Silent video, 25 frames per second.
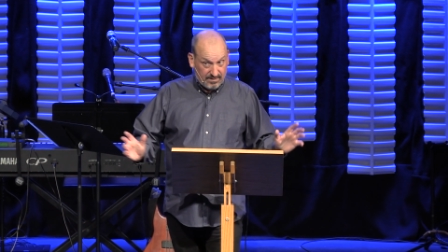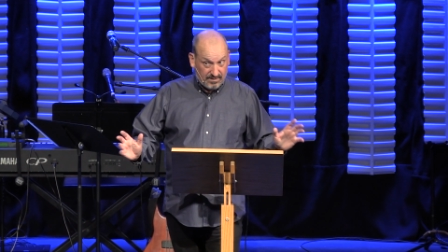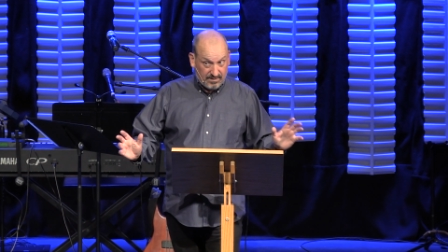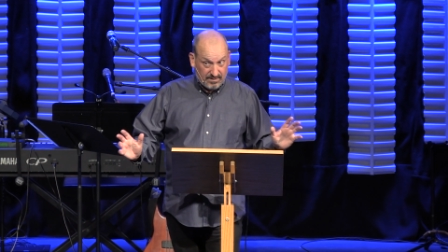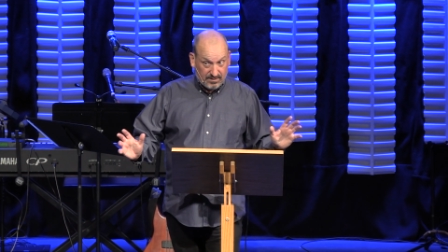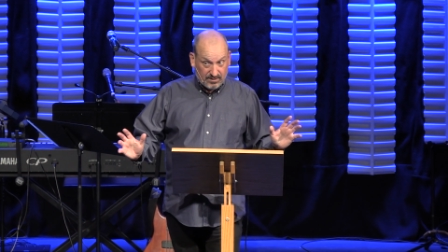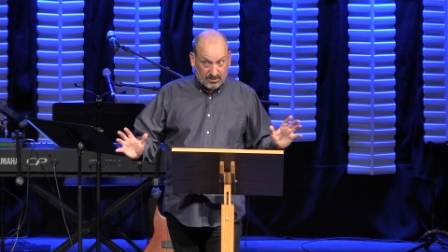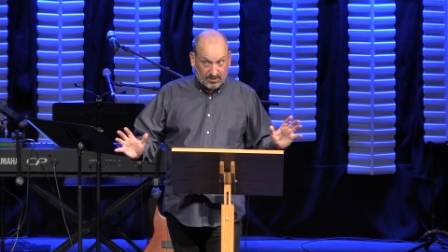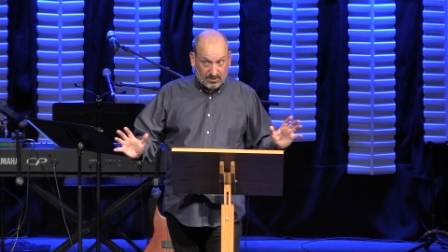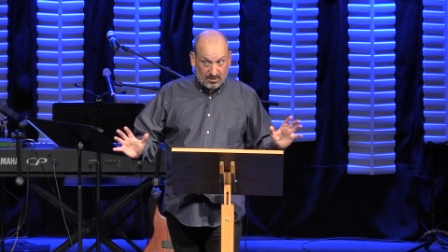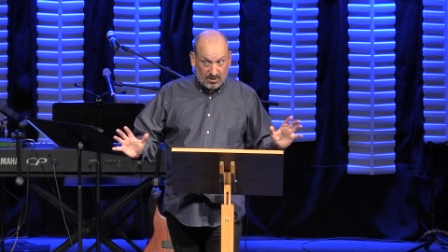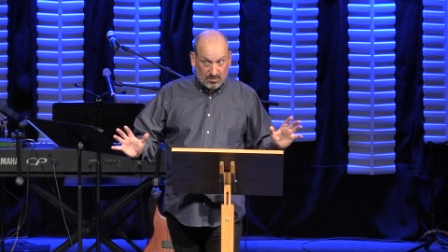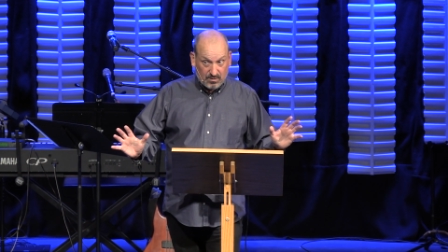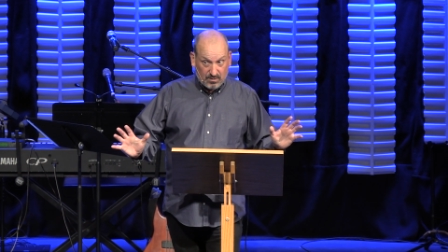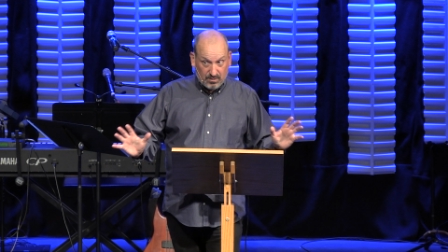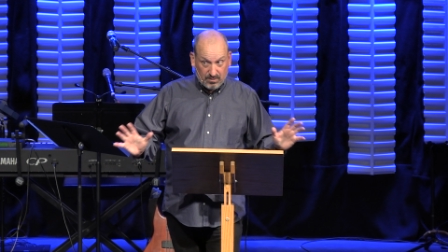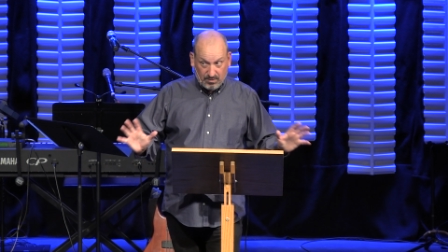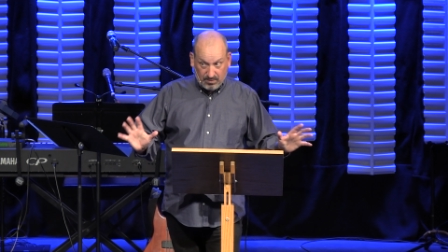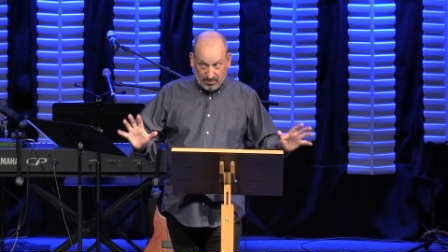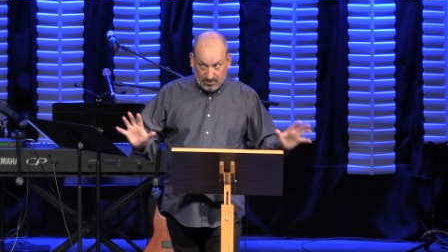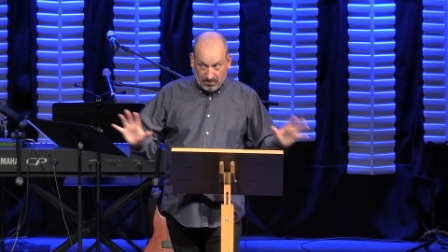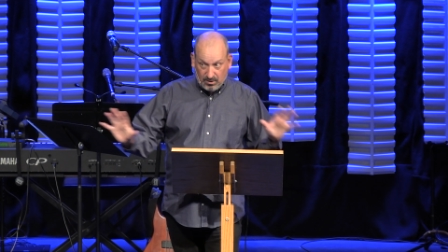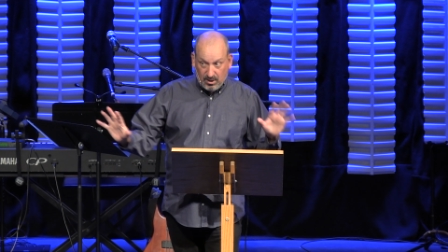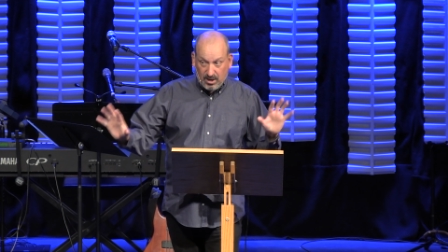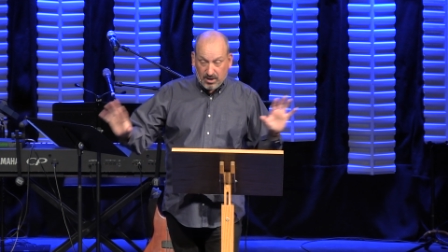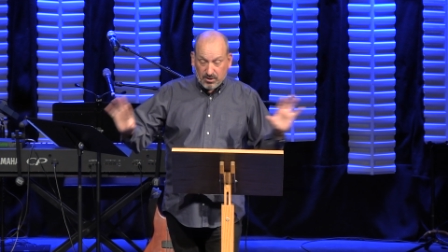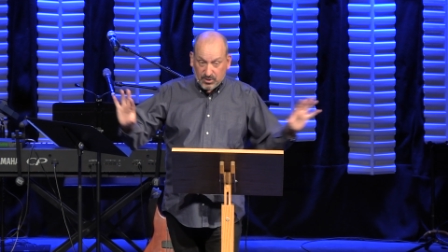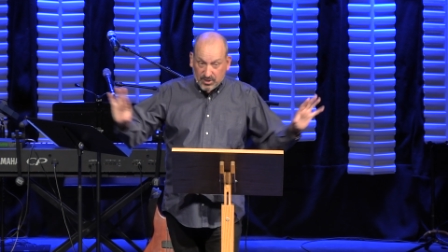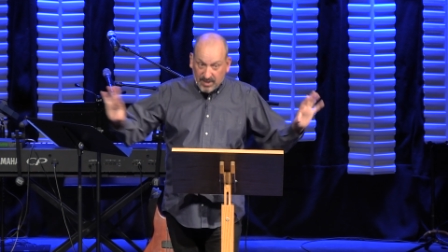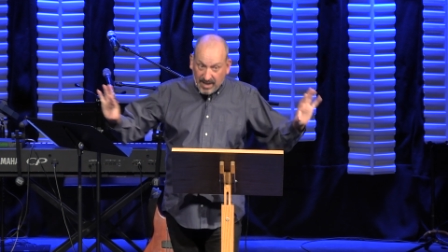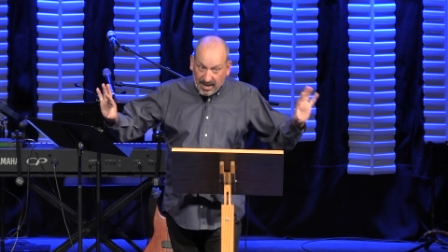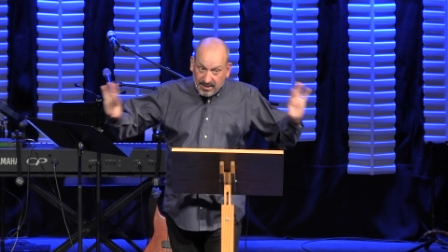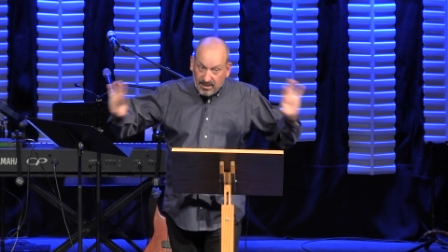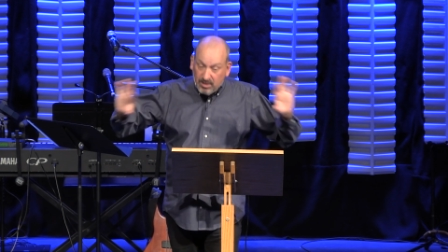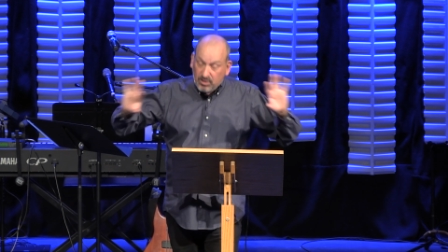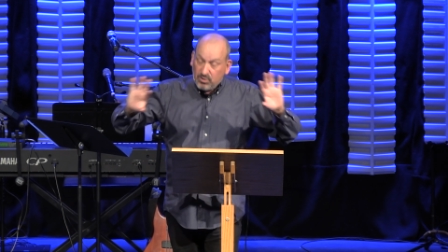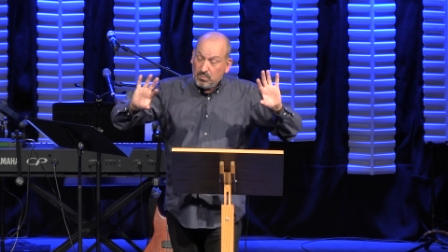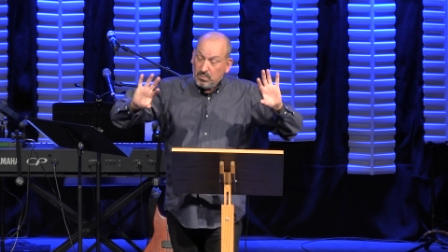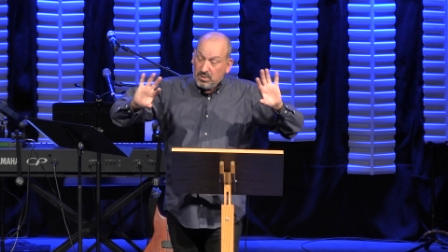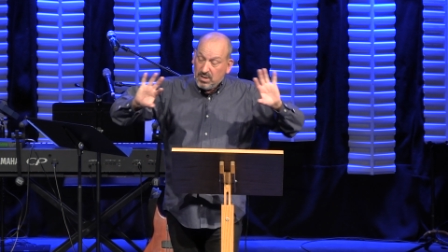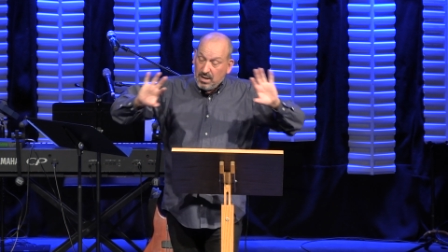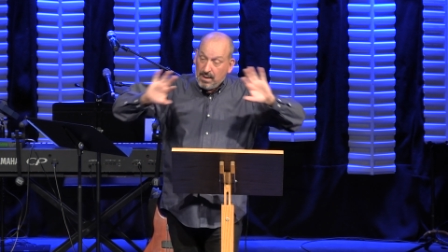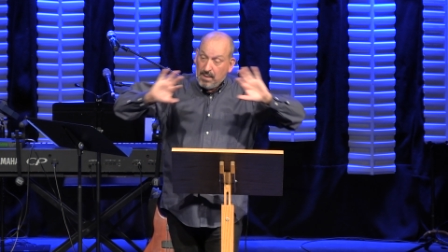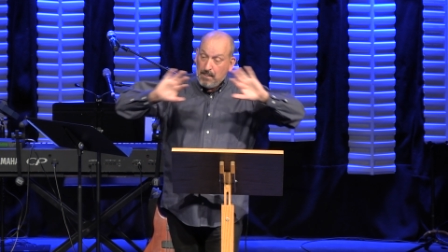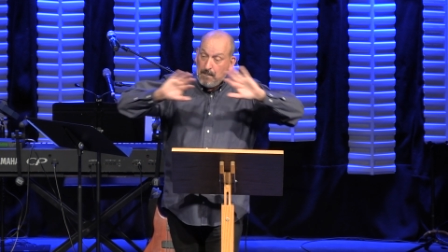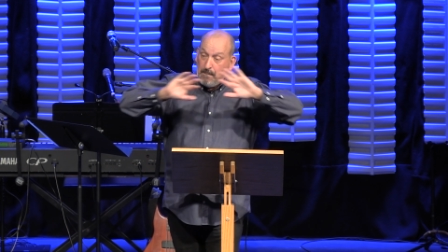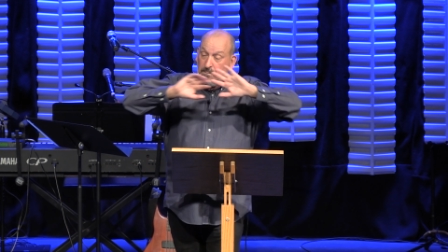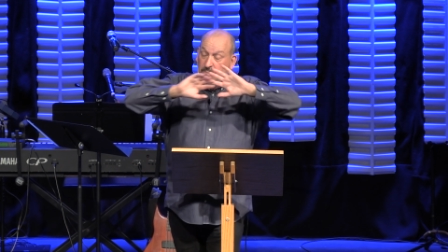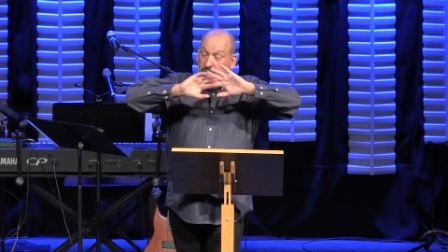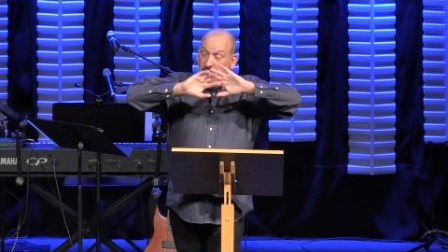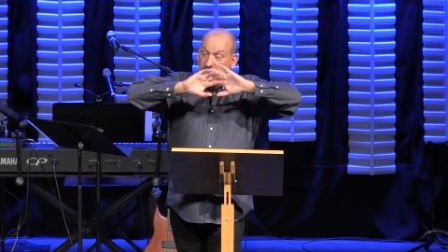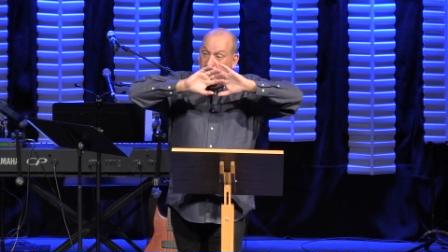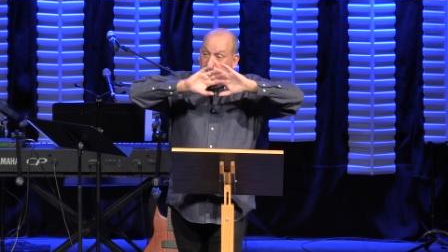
So, do you understand the, the